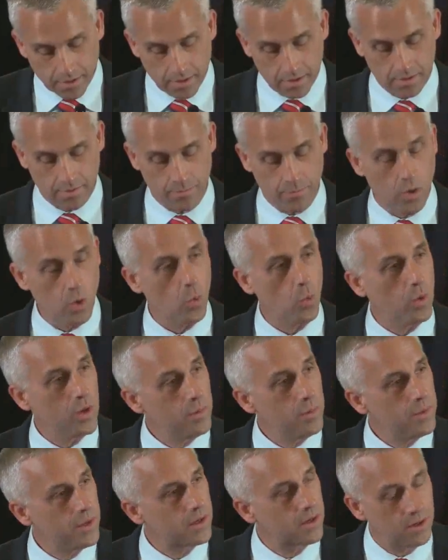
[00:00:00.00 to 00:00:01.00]
Him, we
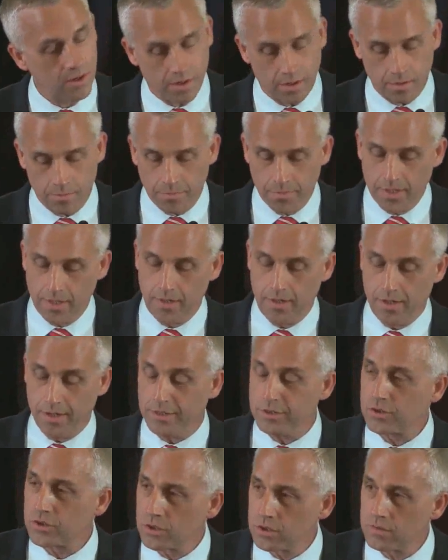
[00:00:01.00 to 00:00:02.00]
become a
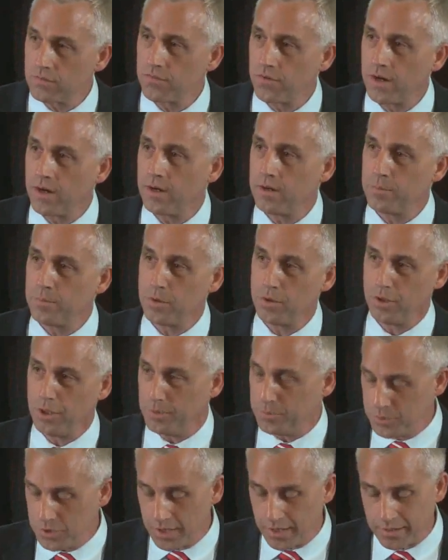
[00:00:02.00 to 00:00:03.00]
certifiable,
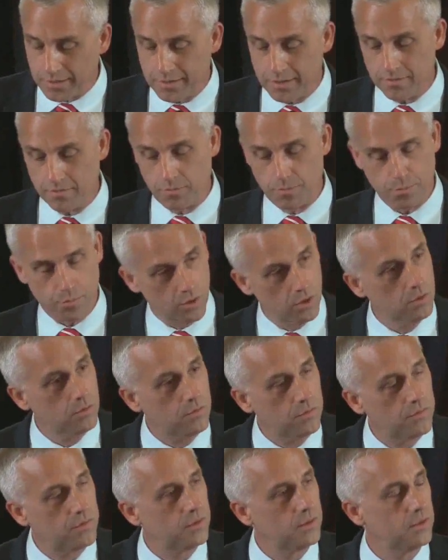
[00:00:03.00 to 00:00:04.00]
objective
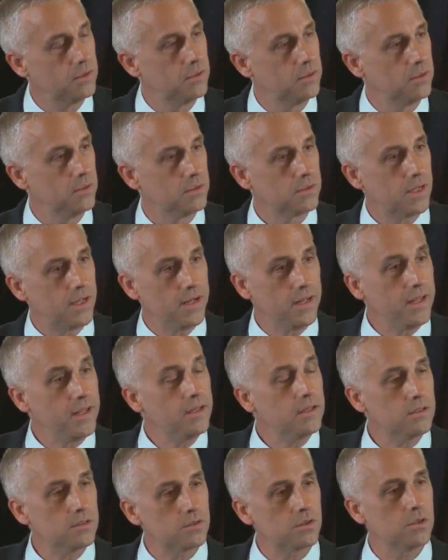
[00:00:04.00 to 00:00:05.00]
proof that He
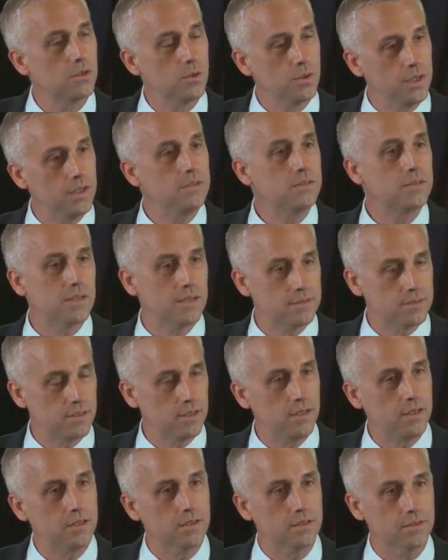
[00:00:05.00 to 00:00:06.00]
is who He says
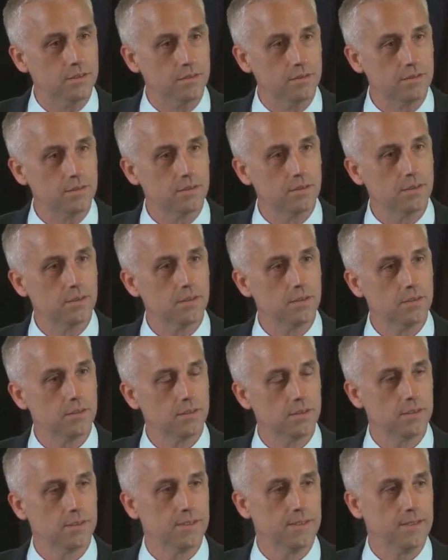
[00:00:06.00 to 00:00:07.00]
He is.
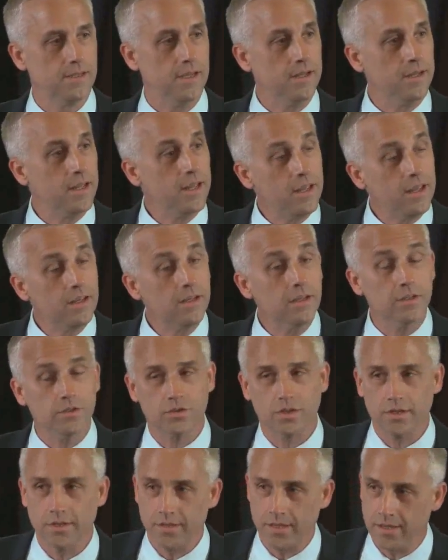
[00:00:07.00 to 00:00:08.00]
And He is
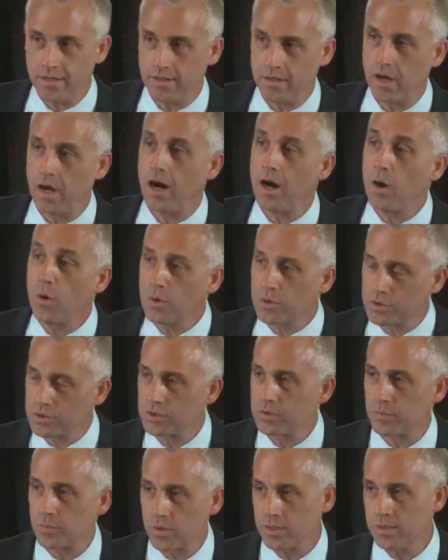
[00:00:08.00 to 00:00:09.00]
then our
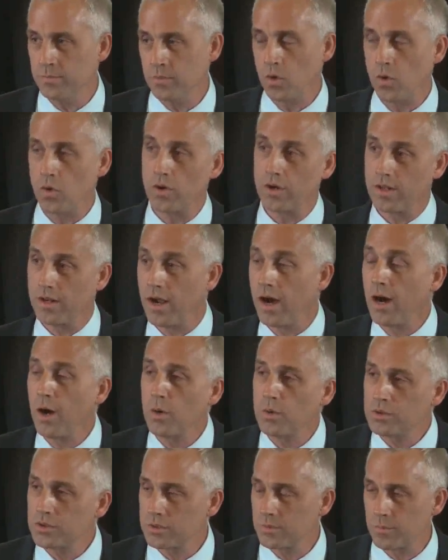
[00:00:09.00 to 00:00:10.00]
supreme Lord and
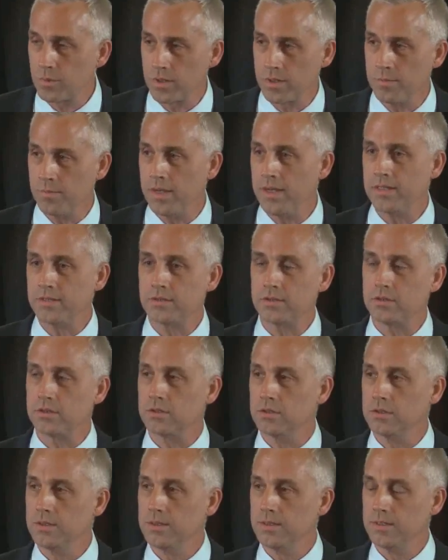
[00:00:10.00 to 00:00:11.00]
our supreme Master,
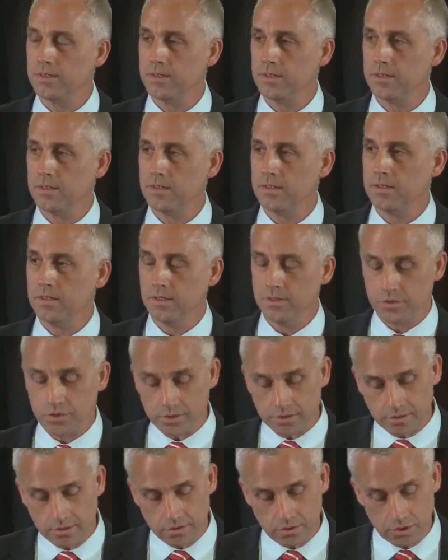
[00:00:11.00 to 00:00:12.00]

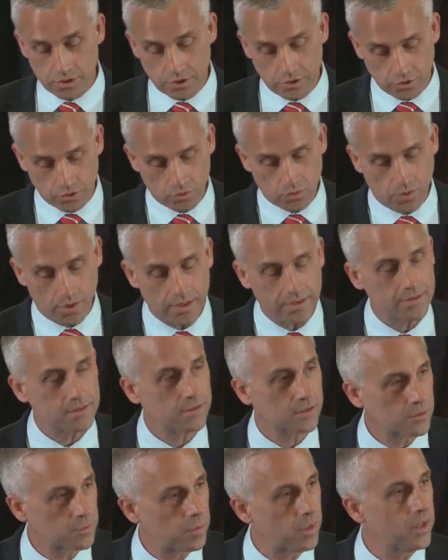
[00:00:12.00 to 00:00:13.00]
just as Jesus Christ
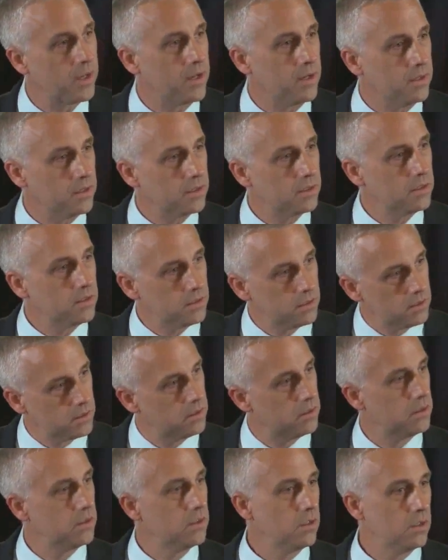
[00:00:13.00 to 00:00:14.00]
explained
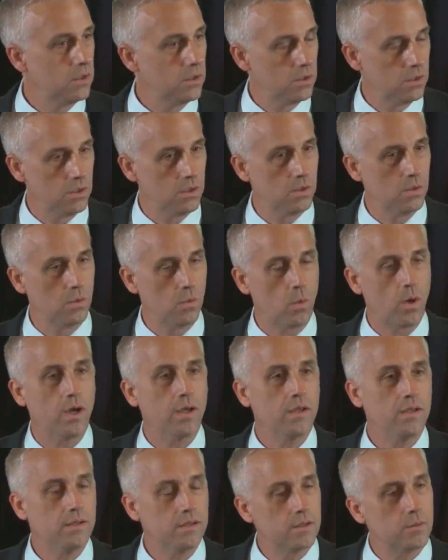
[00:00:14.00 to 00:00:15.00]
why
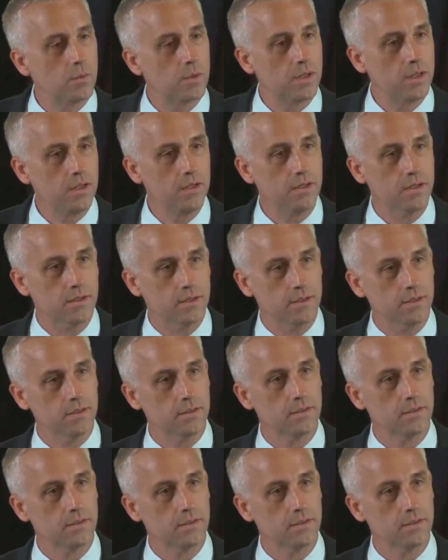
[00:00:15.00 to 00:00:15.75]
He did what He did